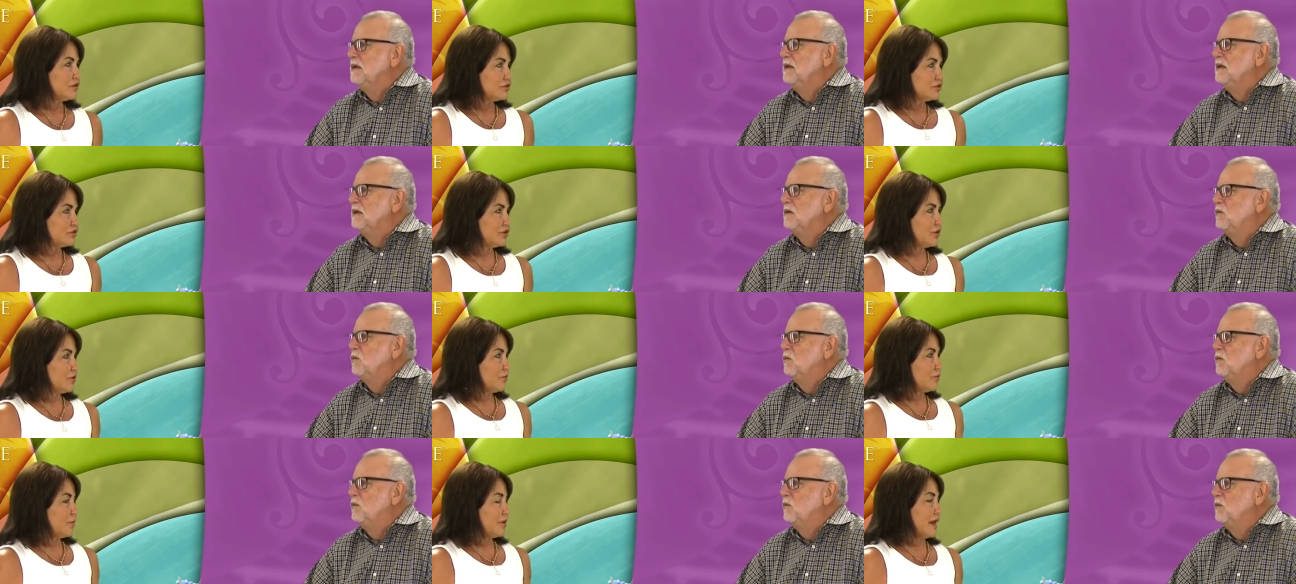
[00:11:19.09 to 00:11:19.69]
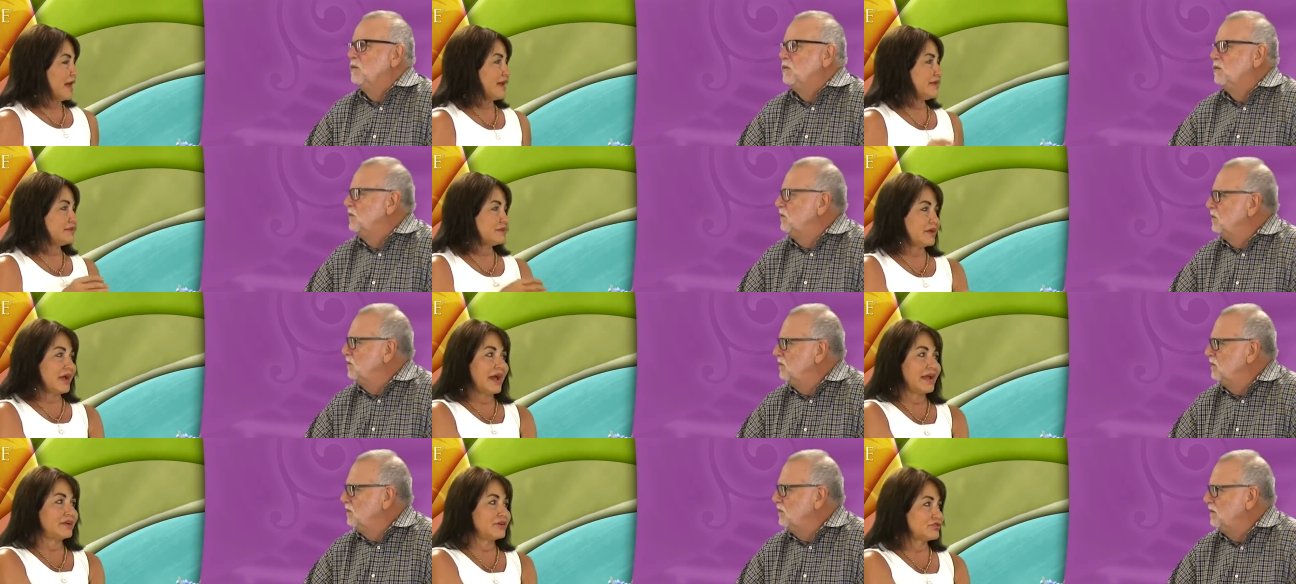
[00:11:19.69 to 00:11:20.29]
Speaker 1: So what
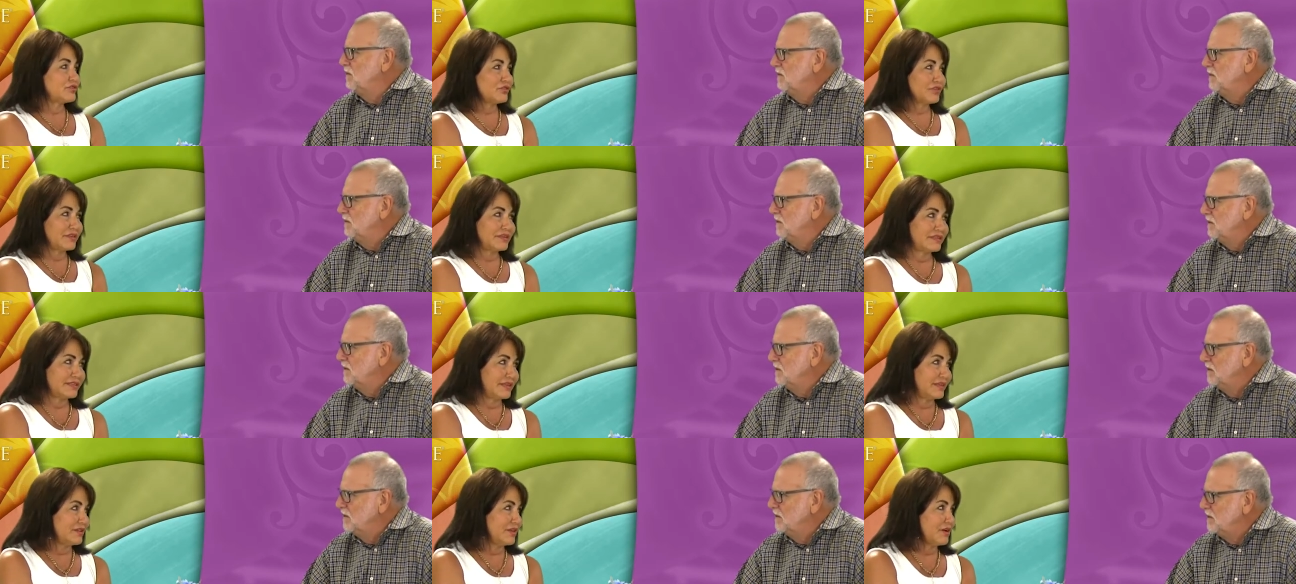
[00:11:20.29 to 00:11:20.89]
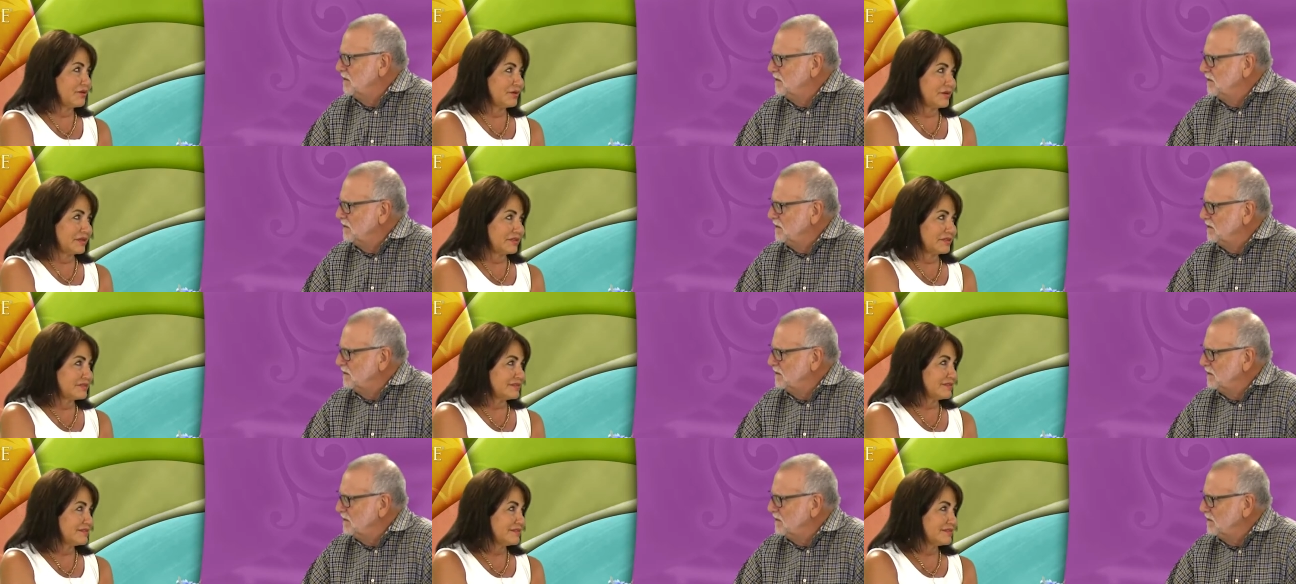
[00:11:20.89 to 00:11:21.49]
I I usually see though
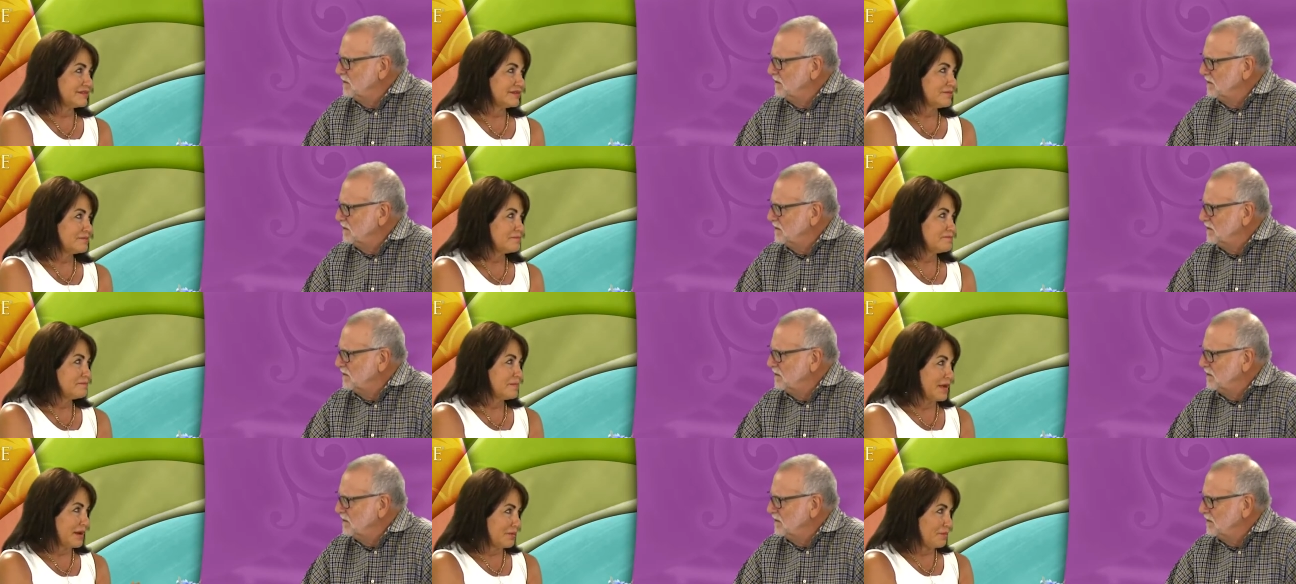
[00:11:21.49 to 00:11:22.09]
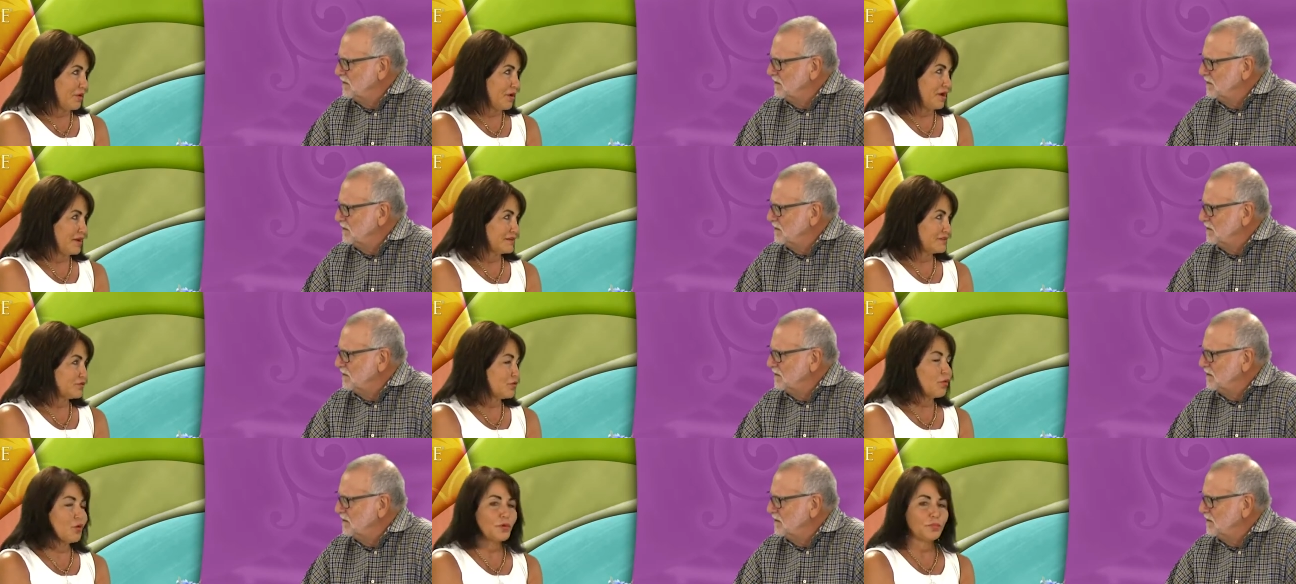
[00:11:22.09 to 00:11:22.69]
is
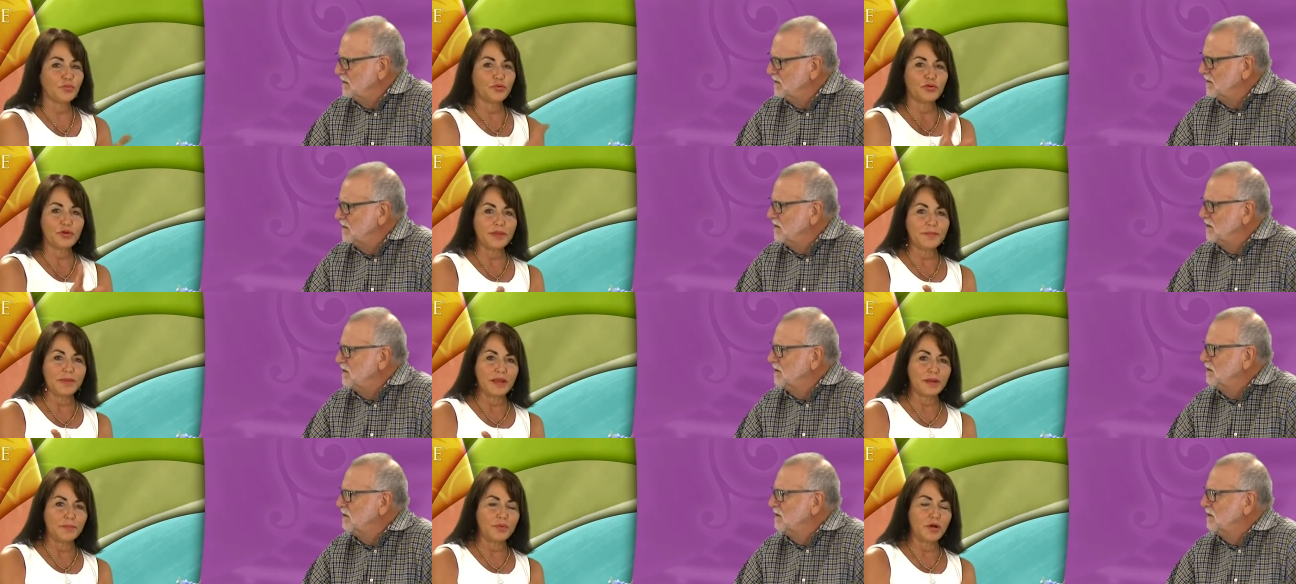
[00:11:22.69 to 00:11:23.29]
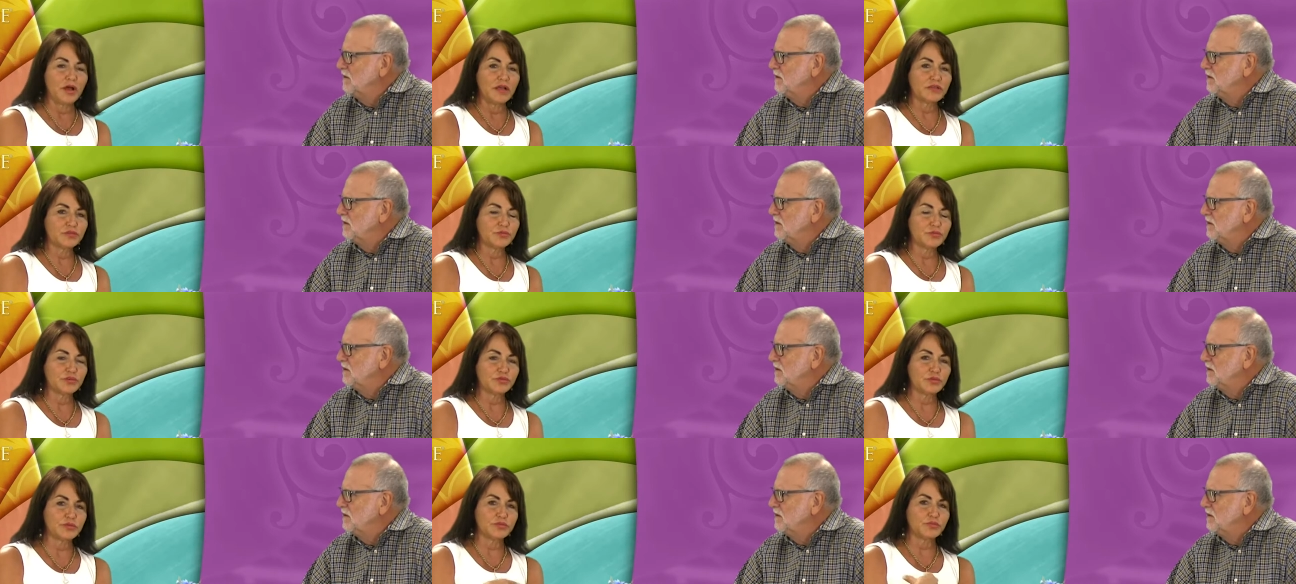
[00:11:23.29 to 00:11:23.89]
menopause or premenopause,
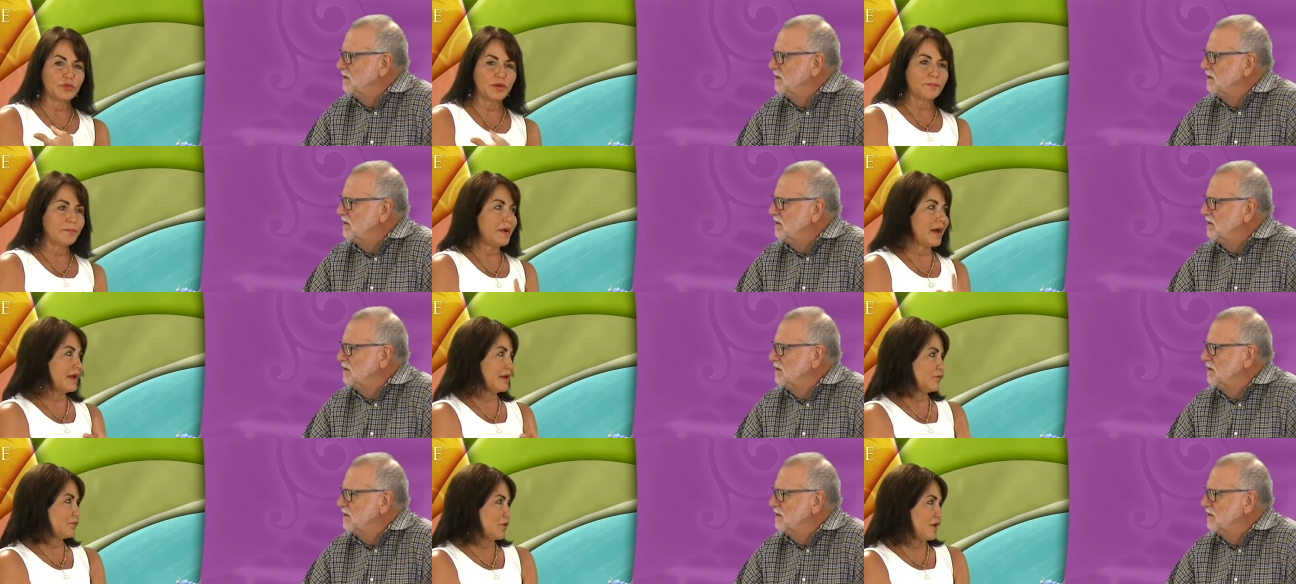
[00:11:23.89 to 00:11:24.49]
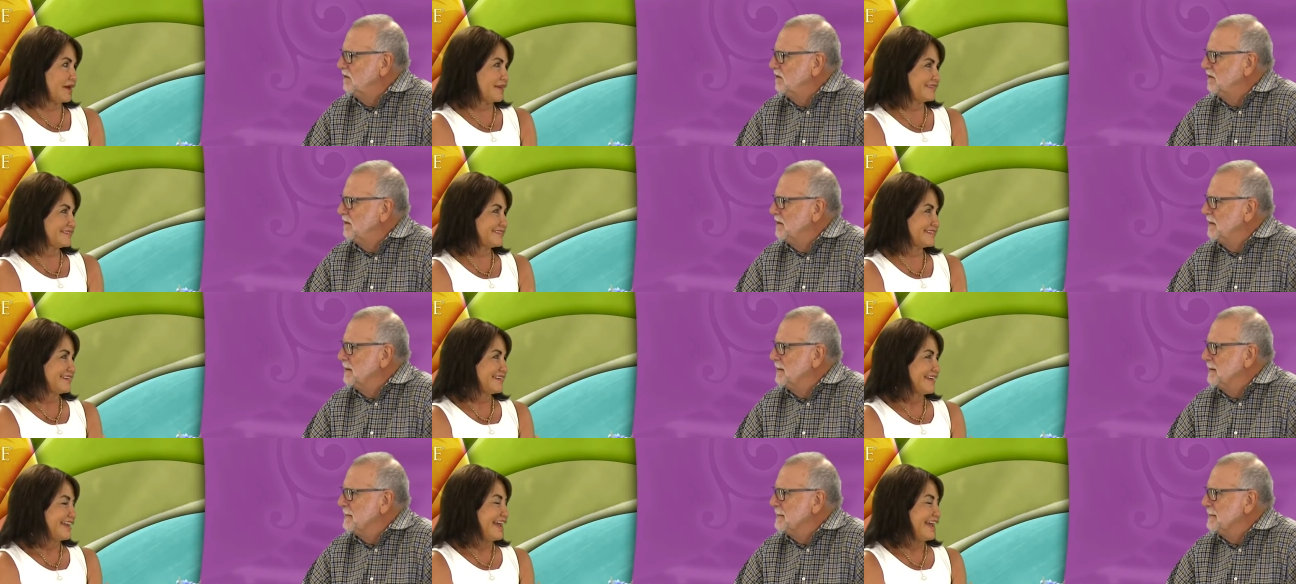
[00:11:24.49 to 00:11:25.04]
which was what mine was.